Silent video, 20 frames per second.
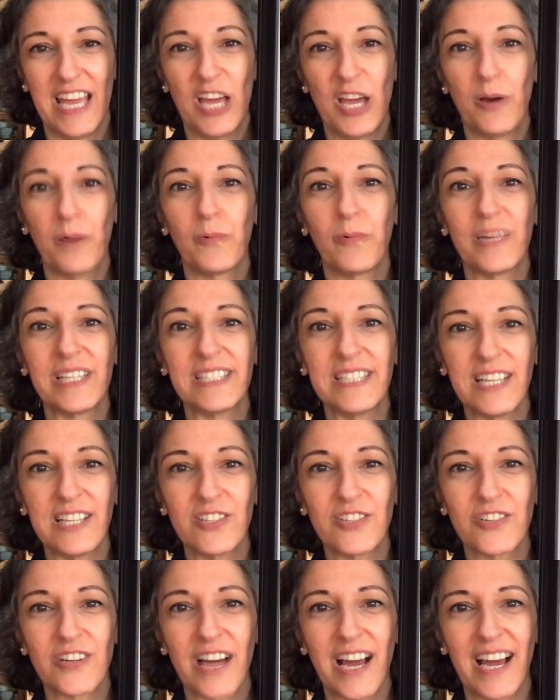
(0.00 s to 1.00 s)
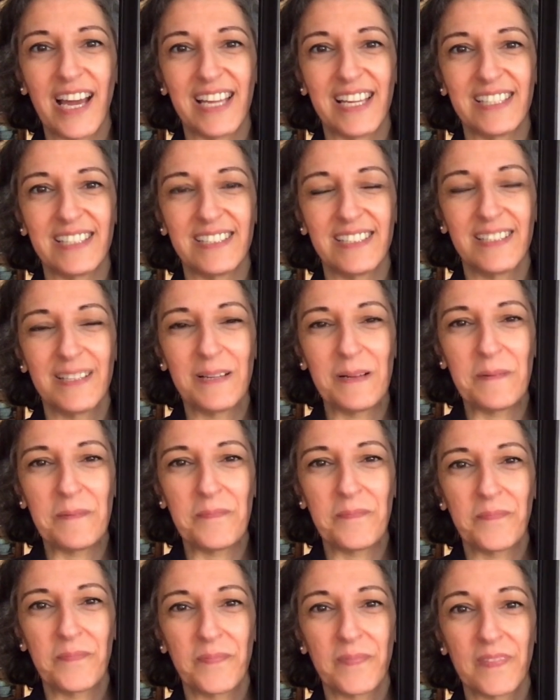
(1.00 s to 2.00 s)
When they tried,
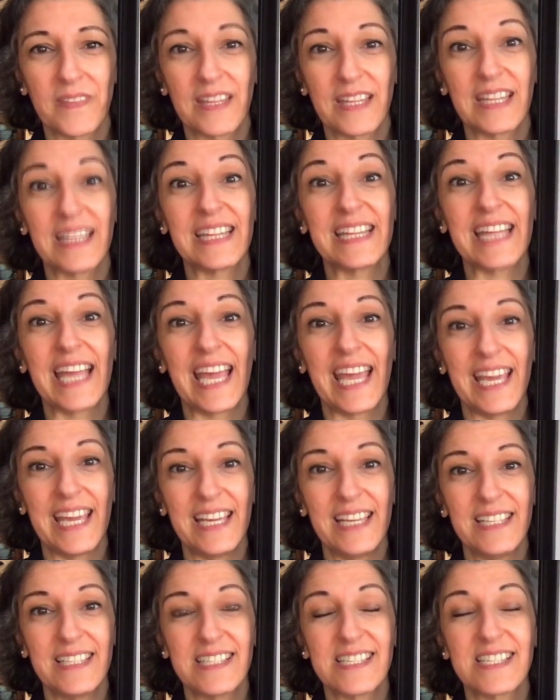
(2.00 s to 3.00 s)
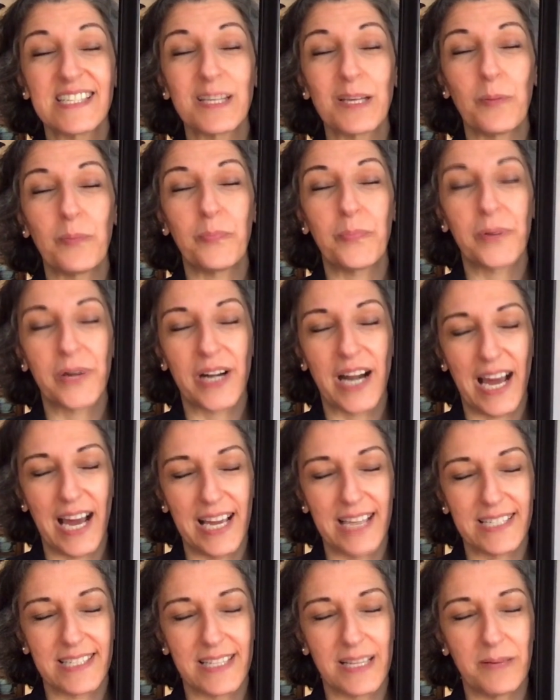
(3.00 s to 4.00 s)
they
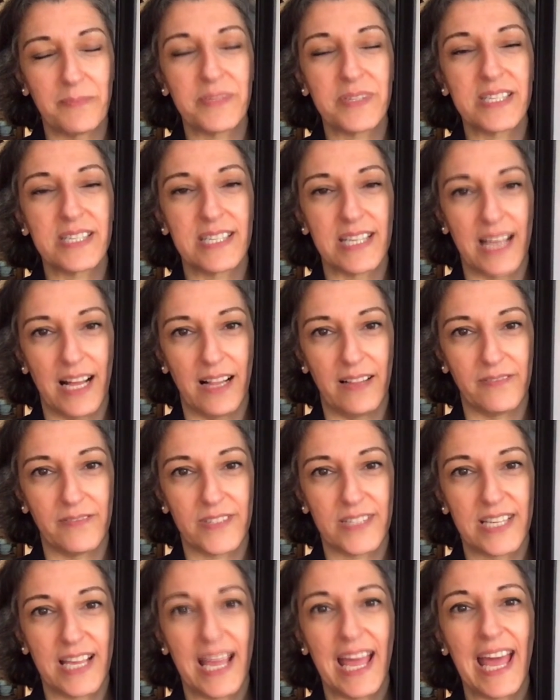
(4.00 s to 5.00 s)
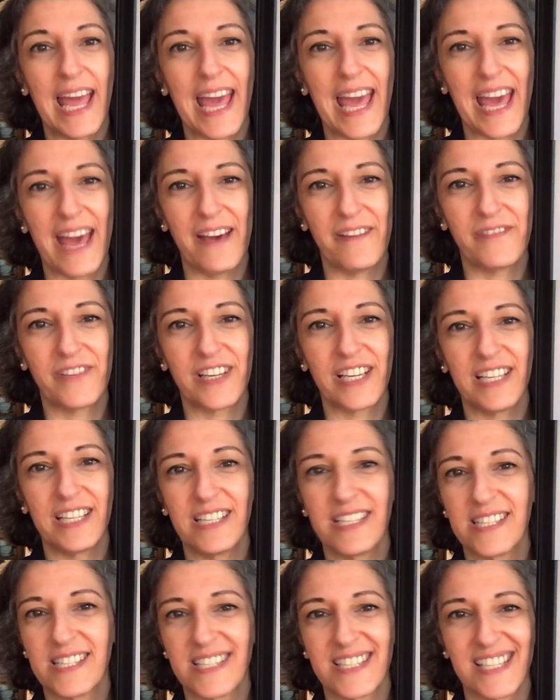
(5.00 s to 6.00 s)
surprised themselves every
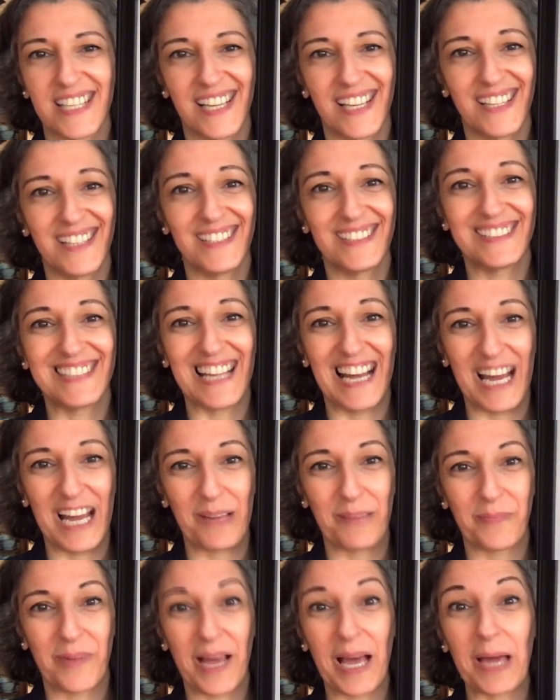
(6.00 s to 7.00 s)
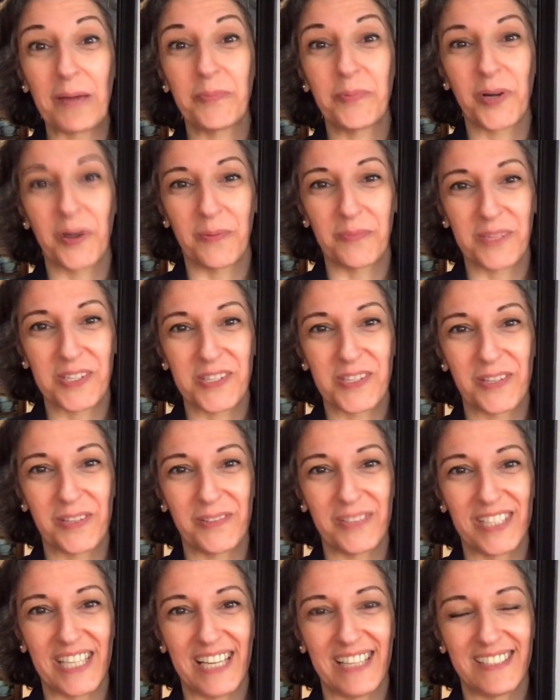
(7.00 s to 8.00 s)
single time. I promise you
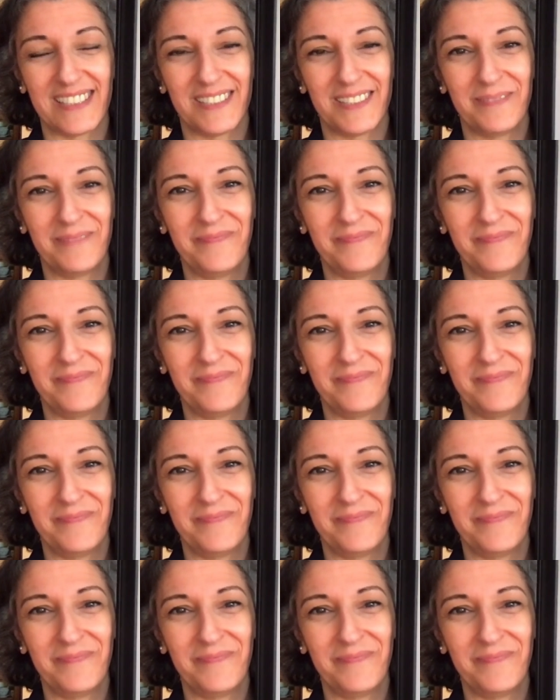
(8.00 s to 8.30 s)
that.